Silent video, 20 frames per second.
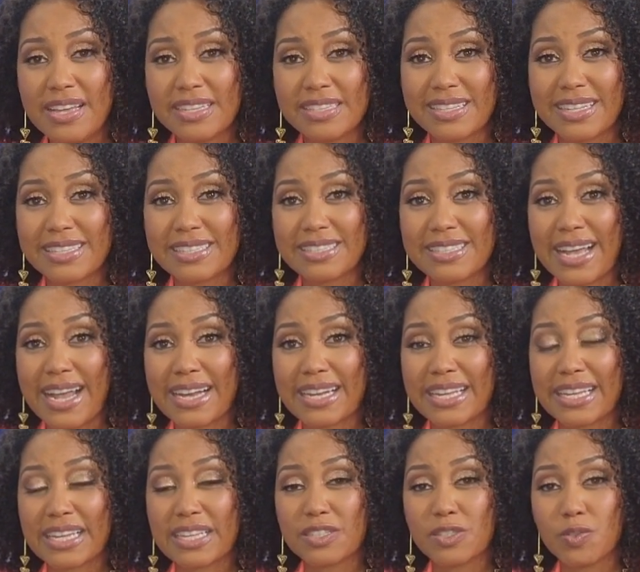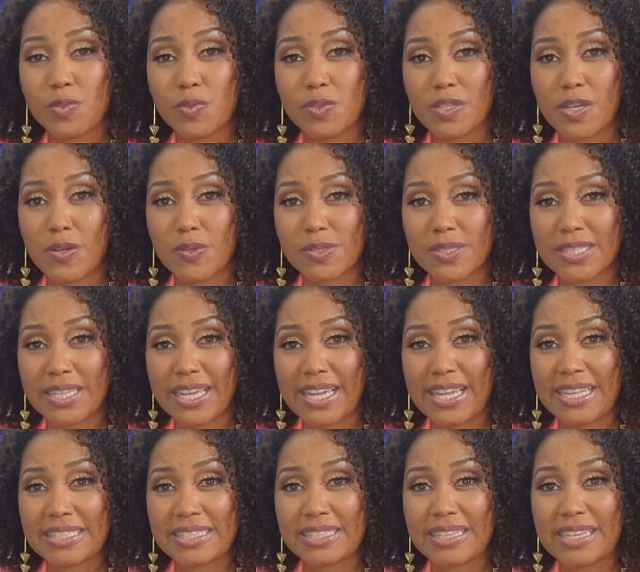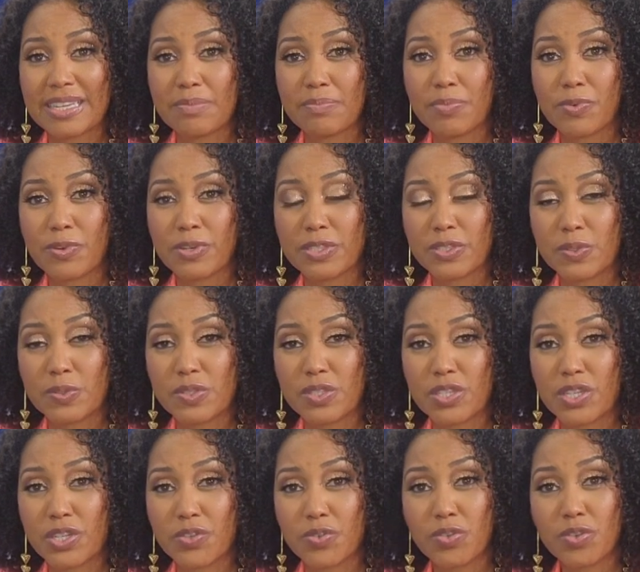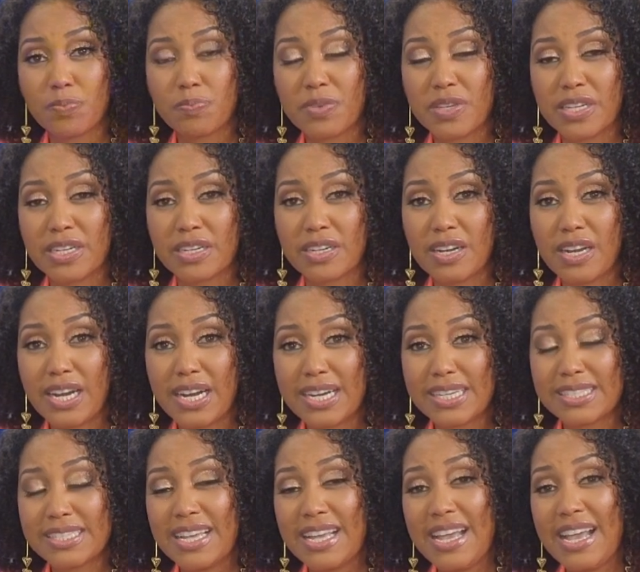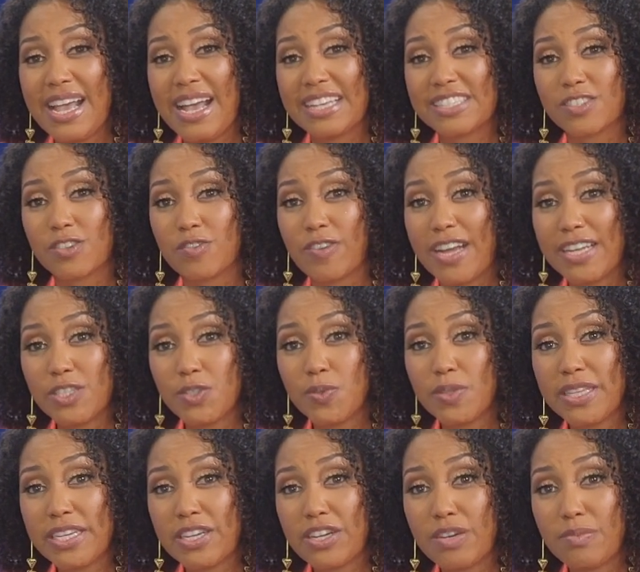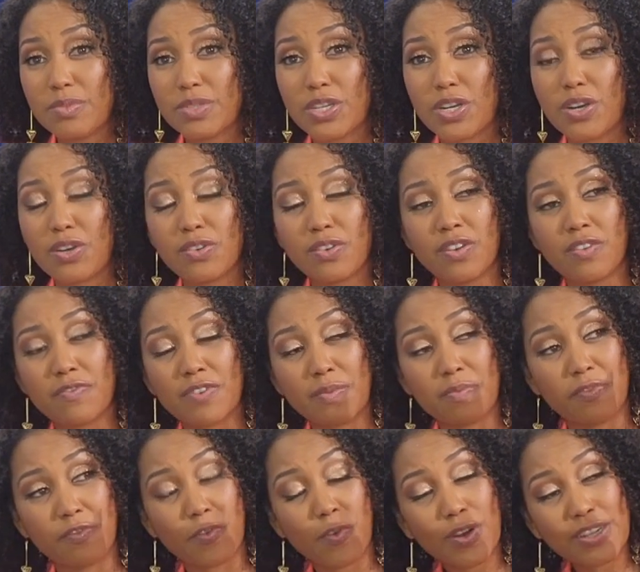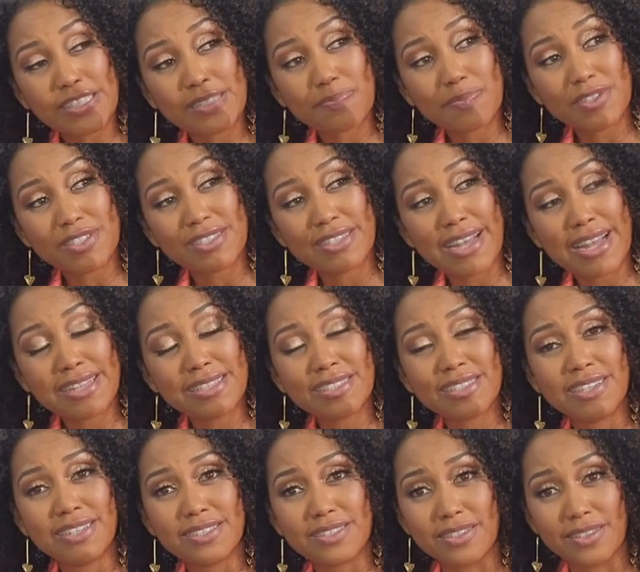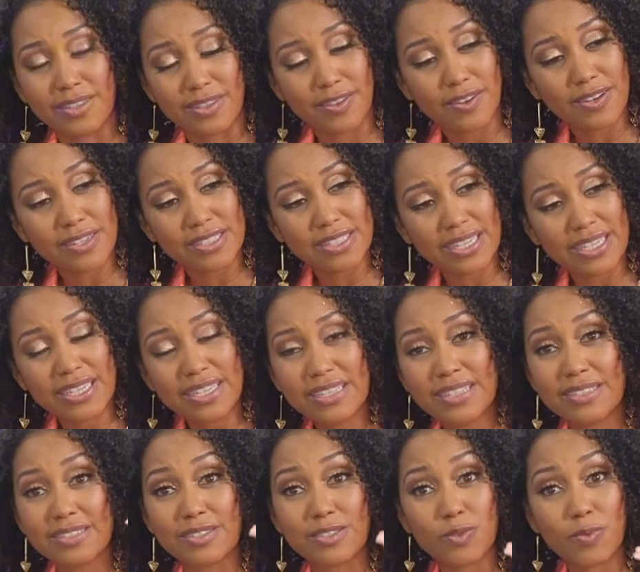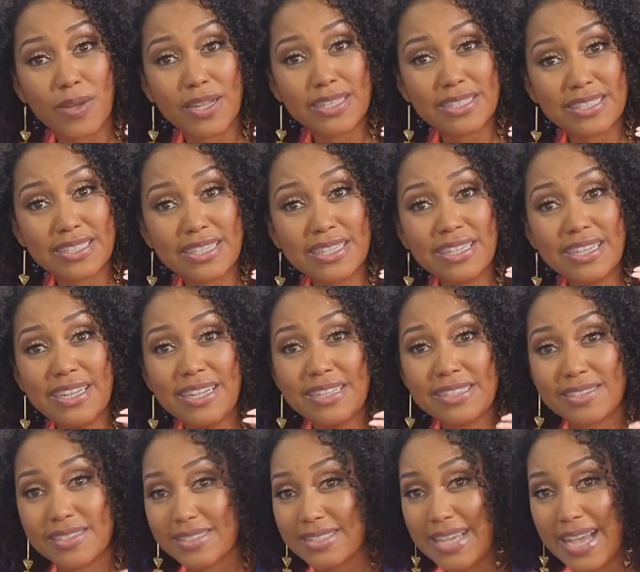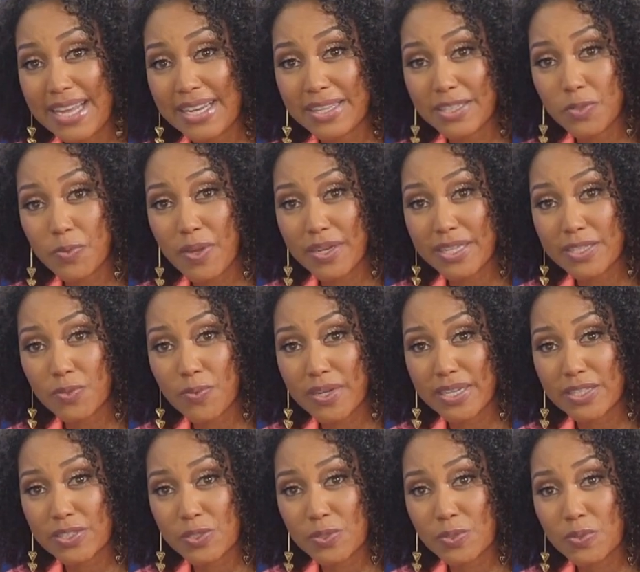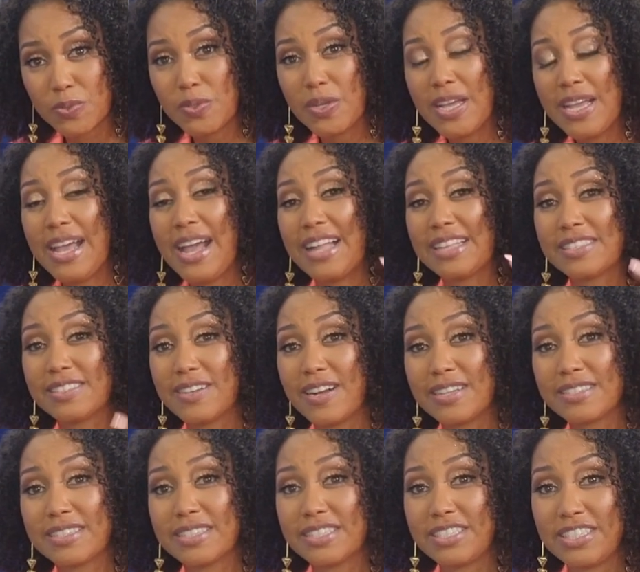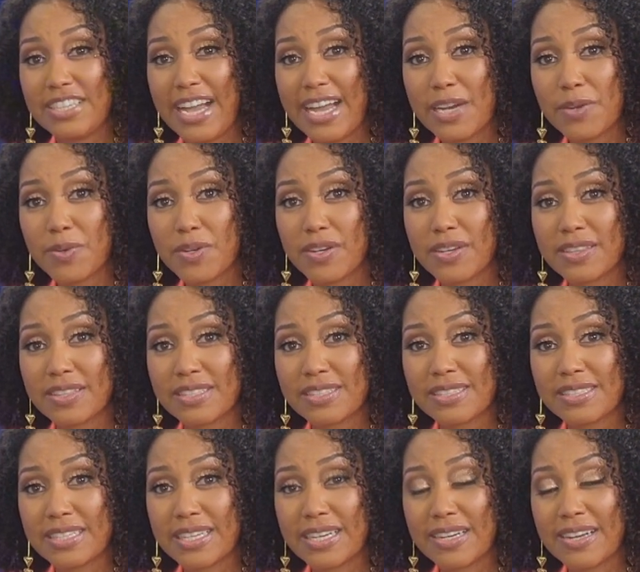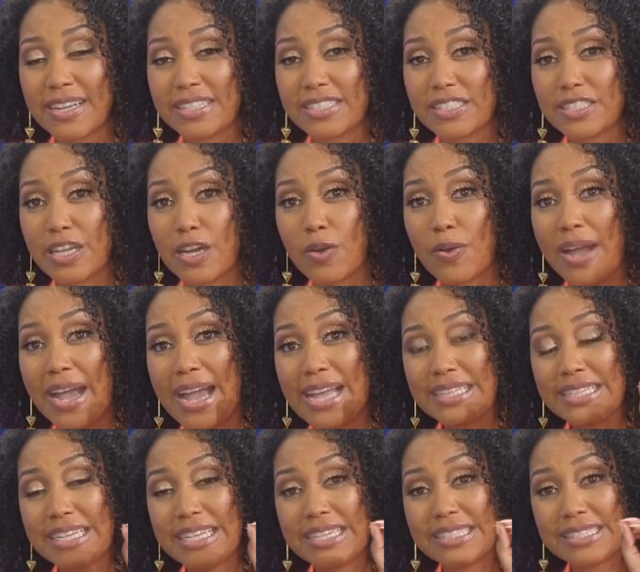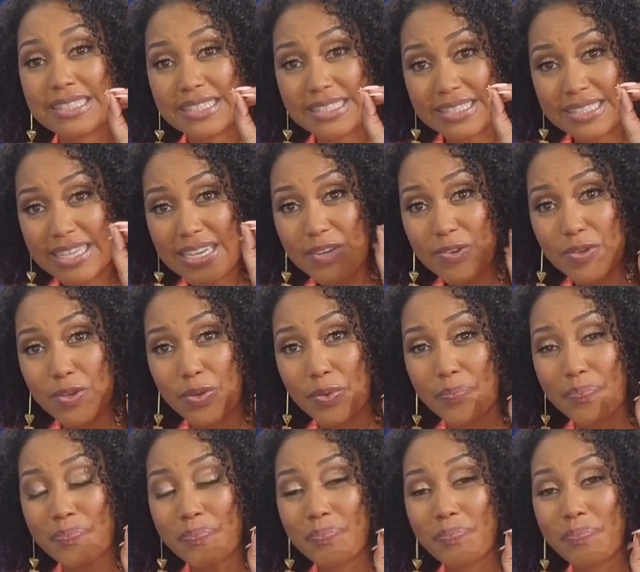Since signing in 2008, the import duty on European cars has gradually come down from 40% to 30% to 20% to 10% in 2022, and starting January this year, it's now at zero.